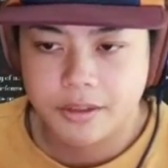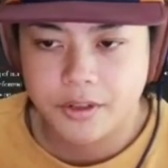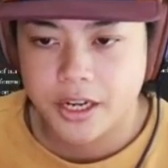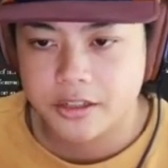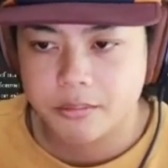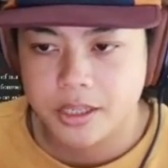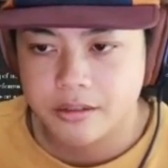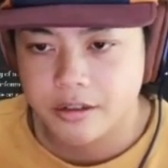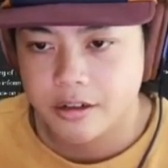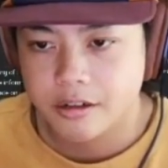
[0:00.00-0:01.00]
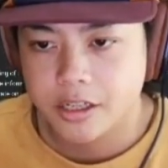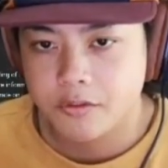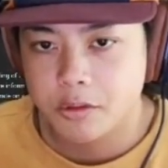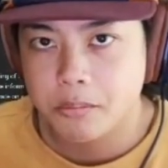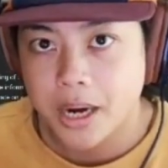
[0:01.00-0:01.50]
asked me, I'll give
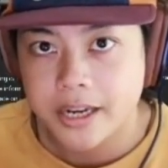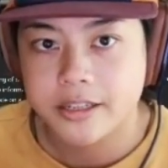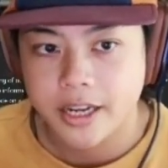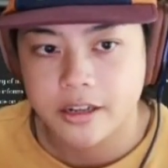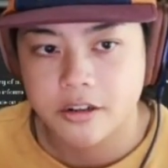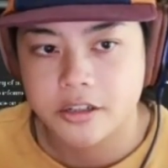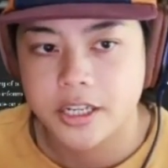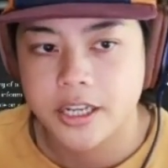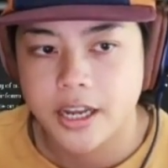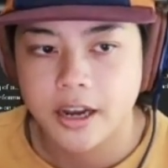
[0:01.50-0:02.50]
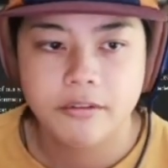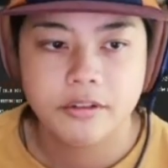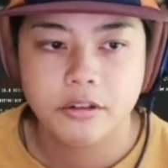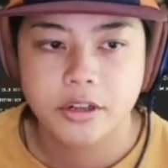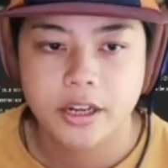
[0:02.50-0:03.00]
you my take on
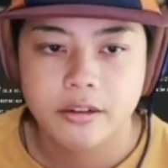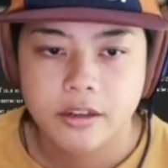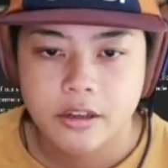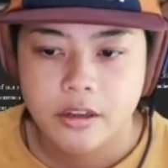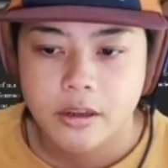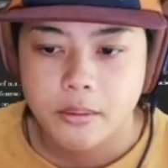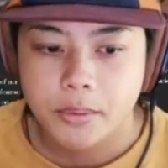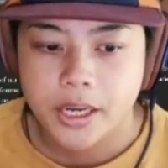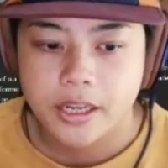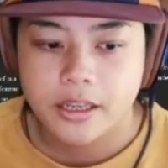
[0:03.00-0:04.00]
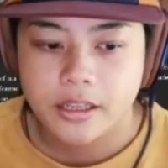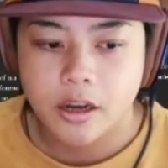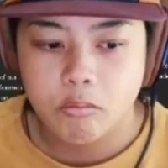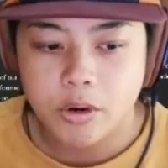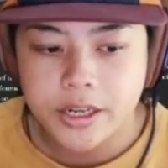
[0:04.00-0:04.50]
decaf, okay? But
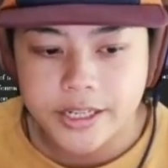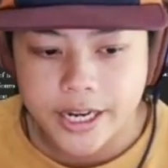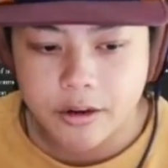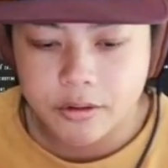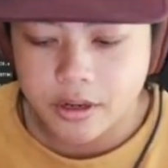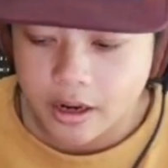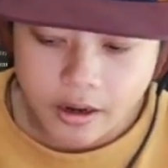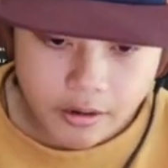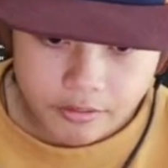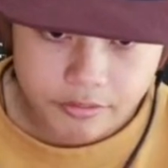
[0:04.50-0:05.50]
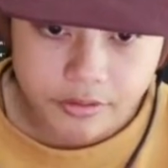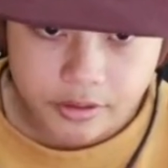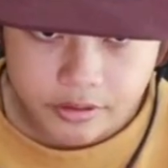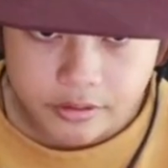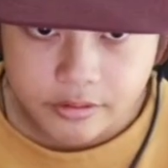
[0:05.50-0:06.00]
a rundown of
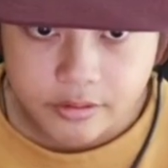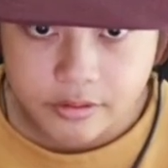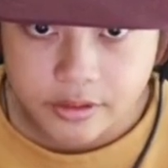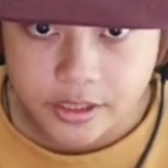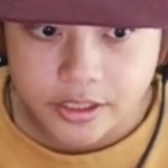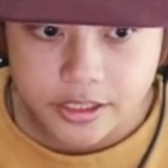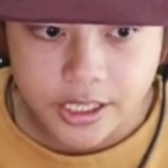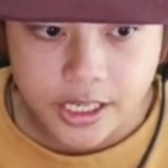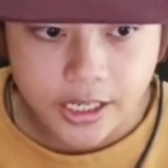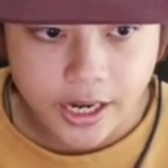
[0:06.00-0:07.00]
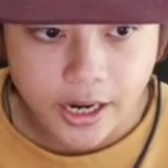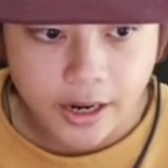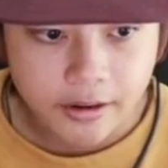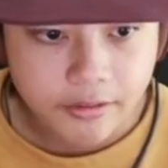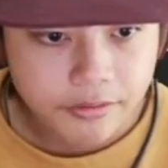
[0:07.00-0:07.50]
the
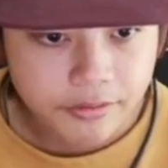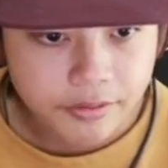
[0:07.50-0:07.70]
decaf